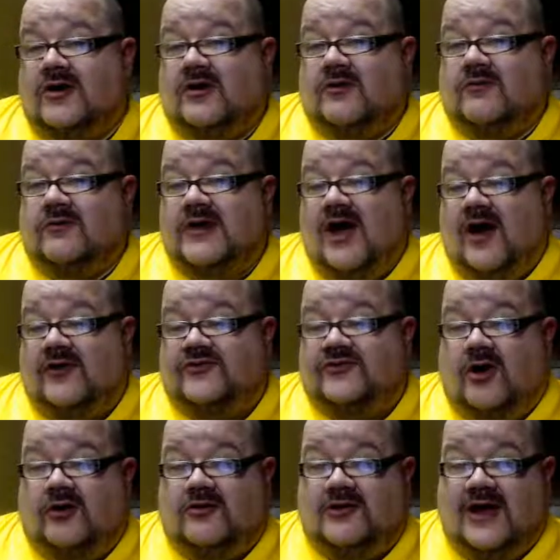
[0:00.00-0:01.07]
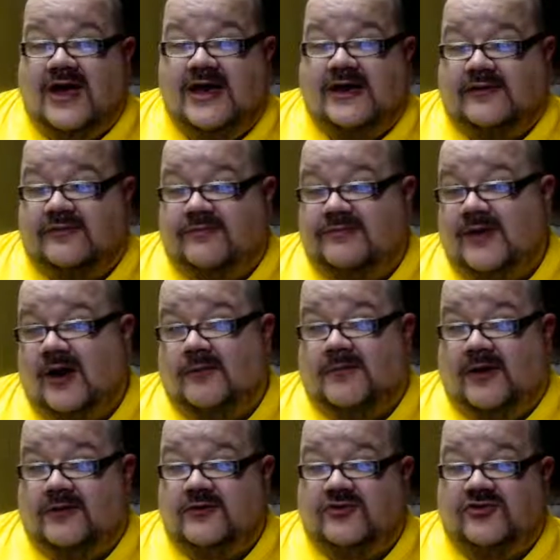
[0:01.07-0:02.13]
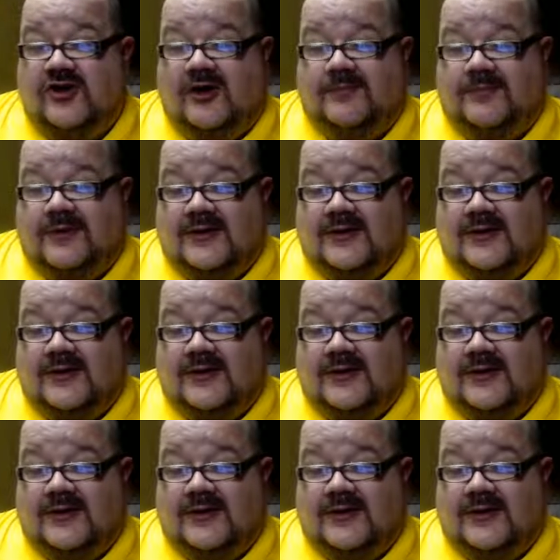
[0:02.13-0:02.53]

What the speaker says: Real Salt Lake, their mothership,